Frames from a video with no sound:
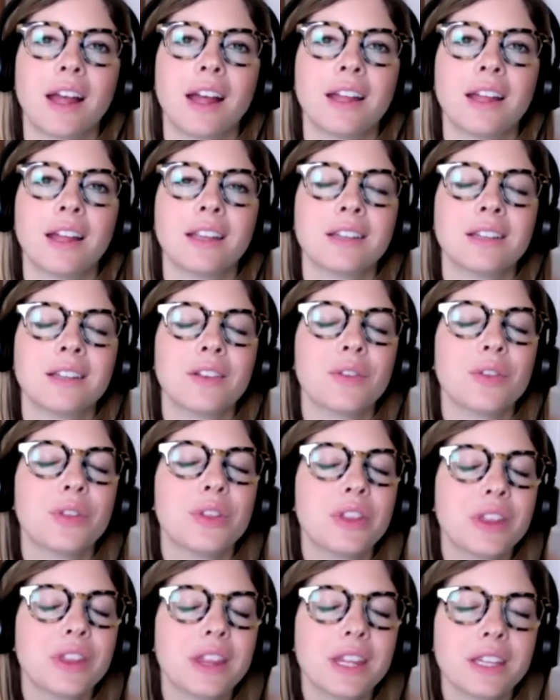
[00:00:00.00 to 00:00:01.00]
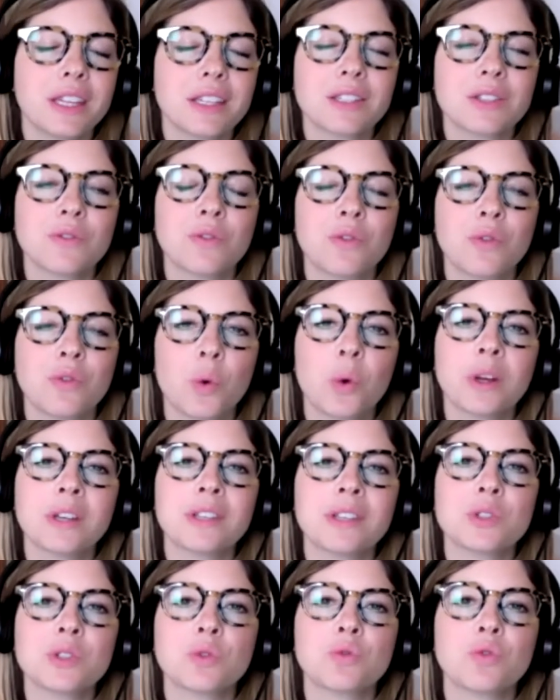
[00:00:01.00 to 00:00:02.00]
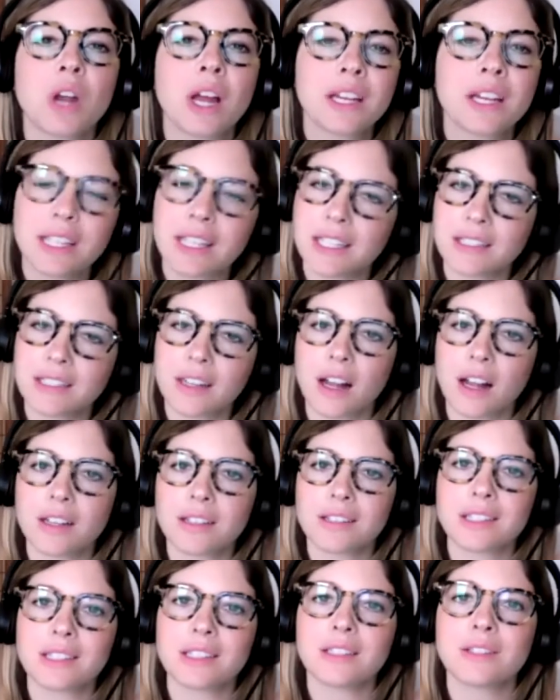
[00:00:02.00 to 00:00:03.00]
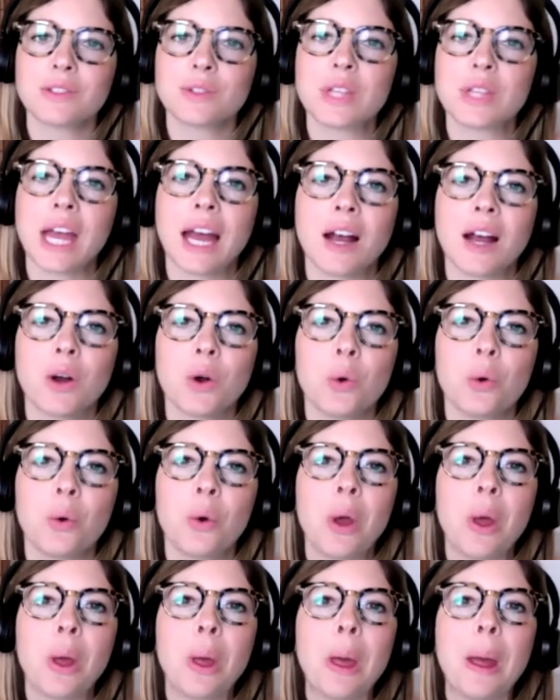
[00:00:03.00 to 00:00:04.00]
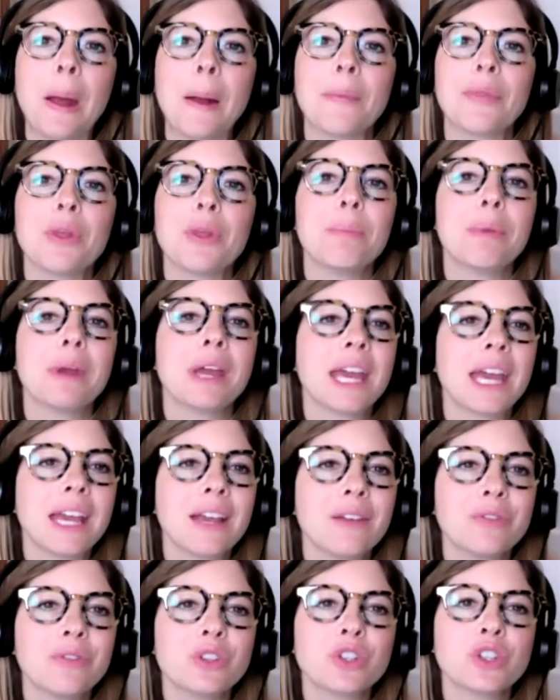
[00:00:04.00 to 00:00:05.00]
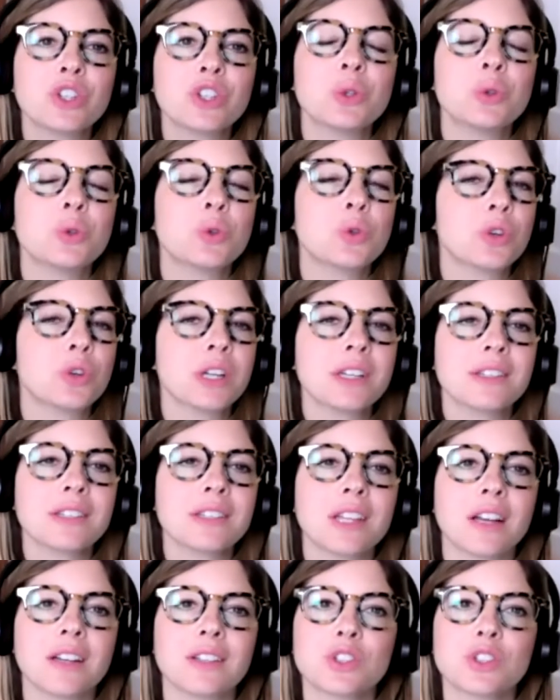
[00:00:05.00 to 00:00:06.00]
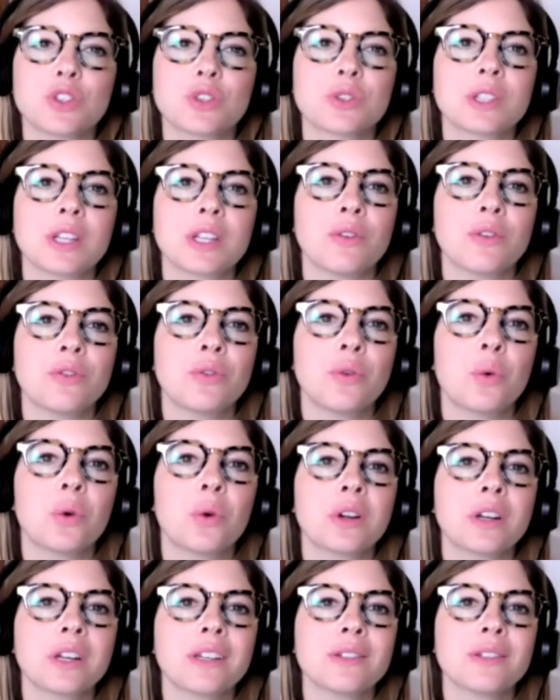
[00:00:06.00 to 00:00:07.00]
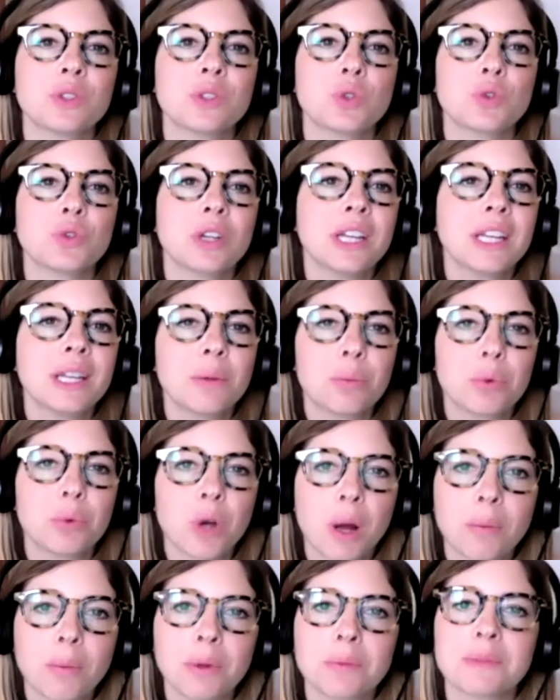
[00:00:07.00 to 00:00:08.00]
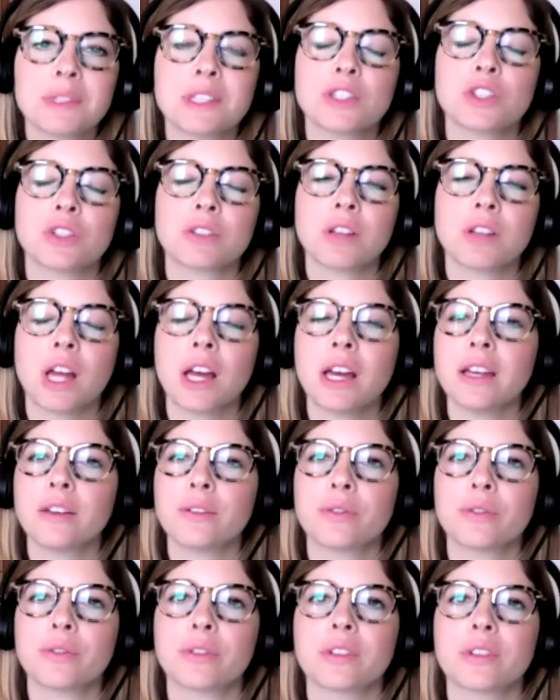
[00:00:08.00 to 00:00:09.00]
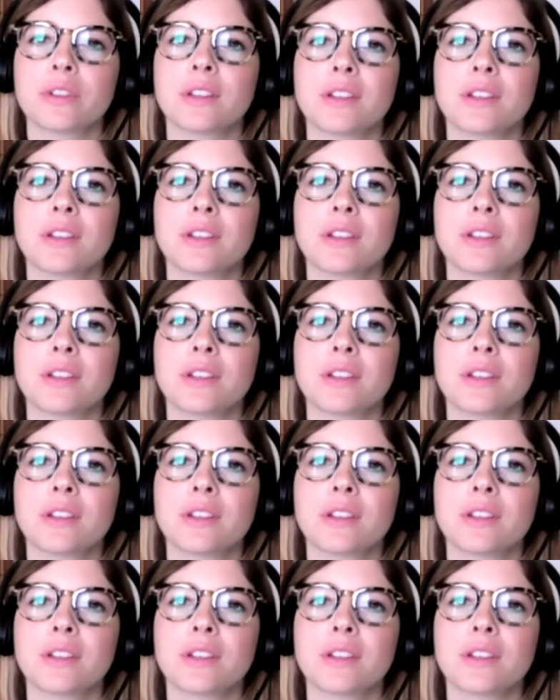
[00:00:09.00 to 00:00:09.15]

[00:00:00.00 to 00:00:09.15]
And this voice recognizes how the behavior you criticize yourself for is creating problems in your life.